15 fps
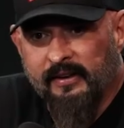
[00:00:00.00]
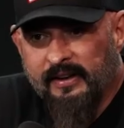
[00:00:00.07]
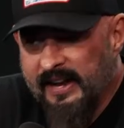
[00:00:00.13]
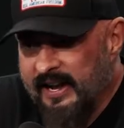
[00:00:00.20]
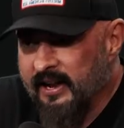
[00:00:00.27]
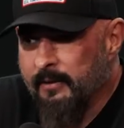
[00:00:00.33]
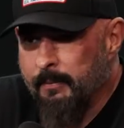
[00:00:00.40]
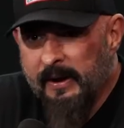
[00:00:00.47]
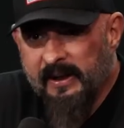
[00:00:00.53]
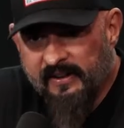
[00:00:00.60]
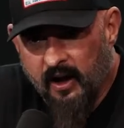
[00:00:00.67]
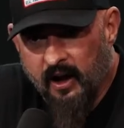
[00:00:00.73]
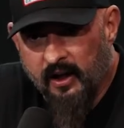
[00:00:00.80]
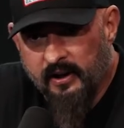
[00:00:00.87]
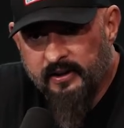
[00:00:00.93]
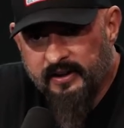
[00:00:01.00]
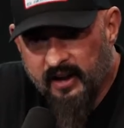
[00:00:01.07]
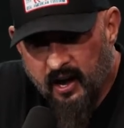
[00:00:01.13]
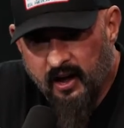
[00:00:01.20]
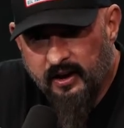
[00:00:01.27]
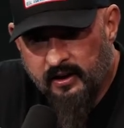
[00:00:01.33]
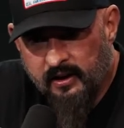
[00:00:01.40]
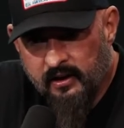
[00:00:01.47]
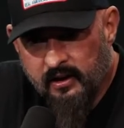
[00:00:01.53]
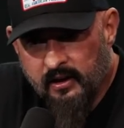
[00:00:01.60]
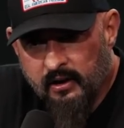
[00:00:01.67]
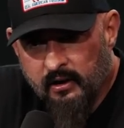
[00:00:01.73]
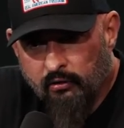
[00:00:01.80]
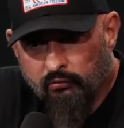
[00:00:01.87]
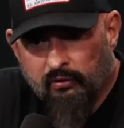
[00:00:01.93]
needed to be done done,
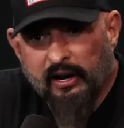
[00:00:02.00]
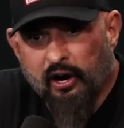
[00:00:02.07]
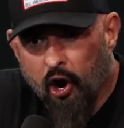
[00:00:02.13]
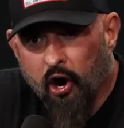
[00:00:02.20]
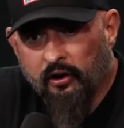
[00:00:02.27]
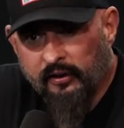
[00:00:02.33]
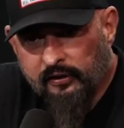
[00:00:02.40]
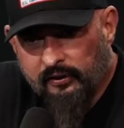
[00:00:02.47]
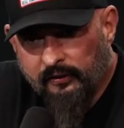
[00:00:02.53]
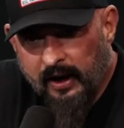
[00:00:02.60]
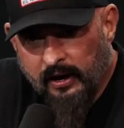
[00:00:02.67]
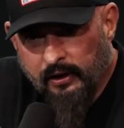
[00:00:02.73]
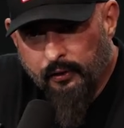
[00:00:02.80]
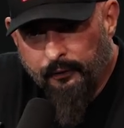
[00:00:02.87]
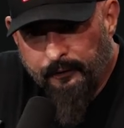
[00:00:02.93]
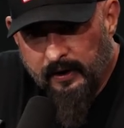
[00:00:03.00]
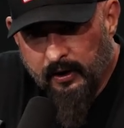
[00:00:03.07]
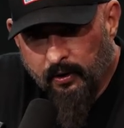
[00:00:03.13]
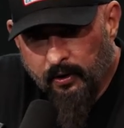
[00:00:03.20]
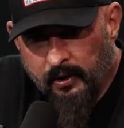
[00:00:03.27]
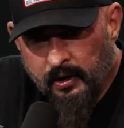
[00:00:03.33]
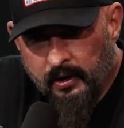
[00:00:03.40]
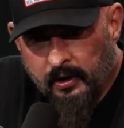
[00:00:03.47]
regardless of how you feel.